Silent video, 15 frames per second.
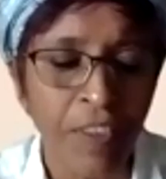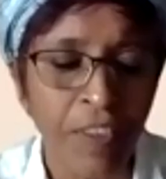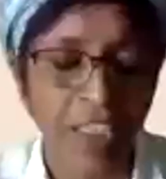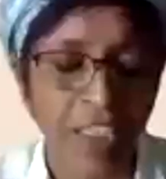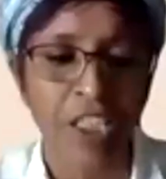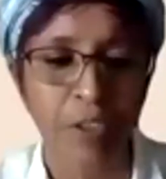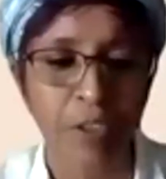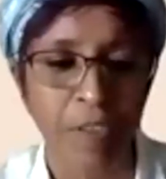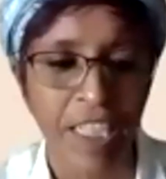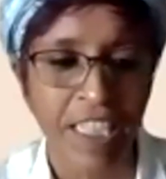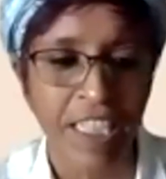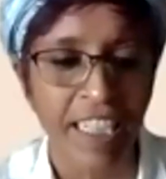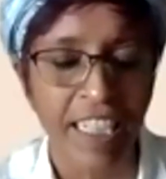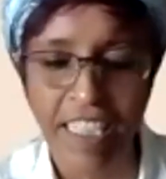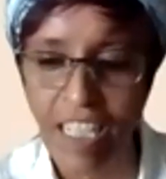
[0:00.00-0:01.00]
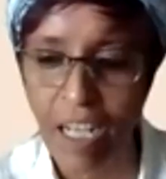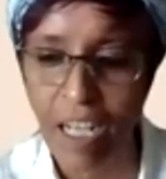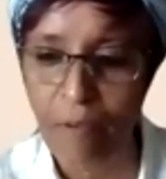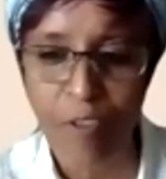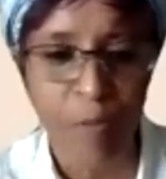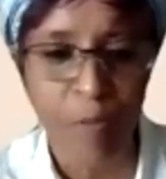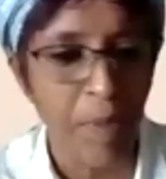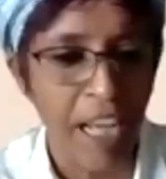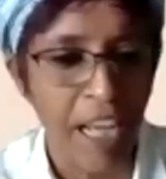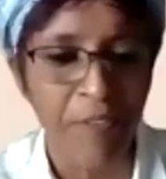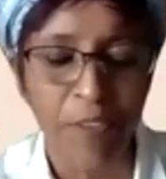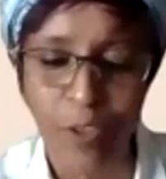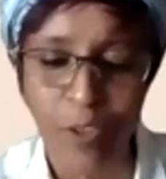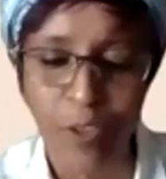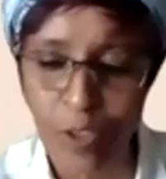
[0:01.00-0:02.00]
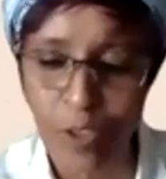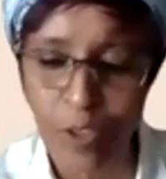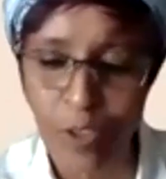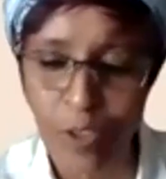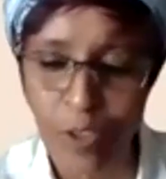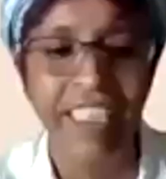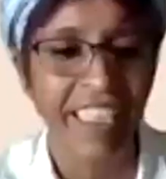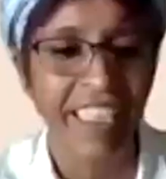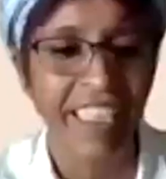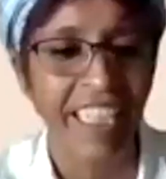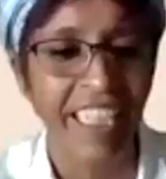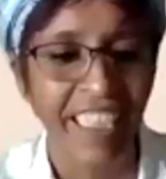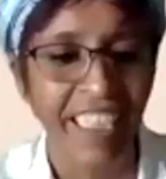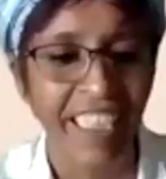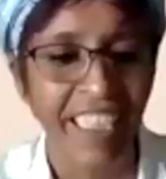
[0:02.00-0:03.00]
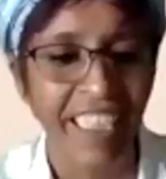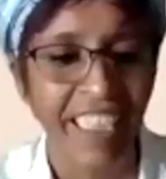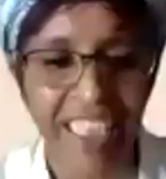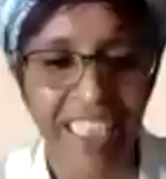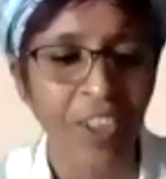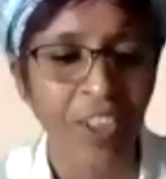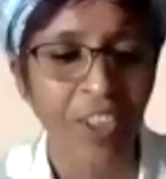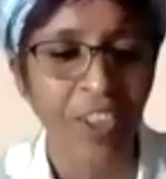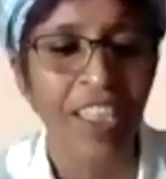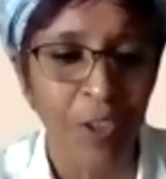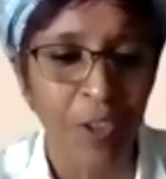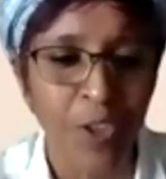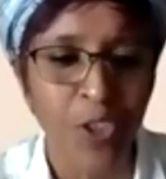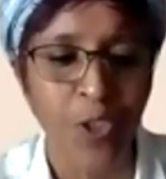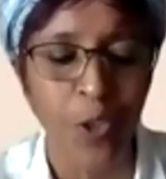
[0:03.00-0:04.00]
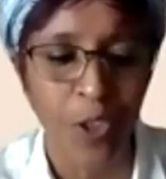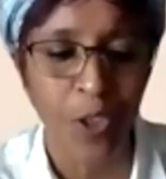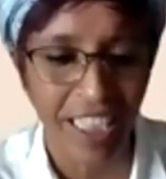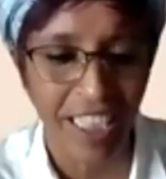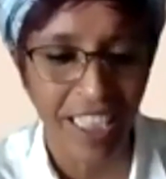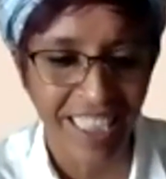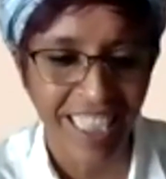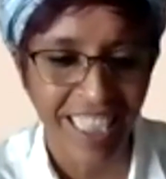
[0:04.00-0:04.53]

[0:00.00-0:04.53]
the situation that some women have to really take it on their own shoulders.